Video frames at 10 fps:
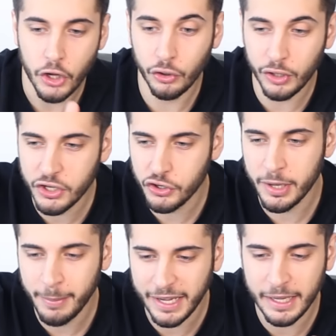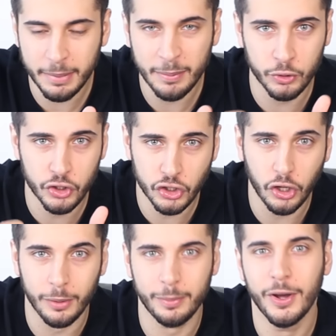you're literally making people
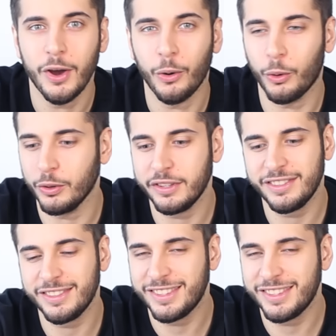stop or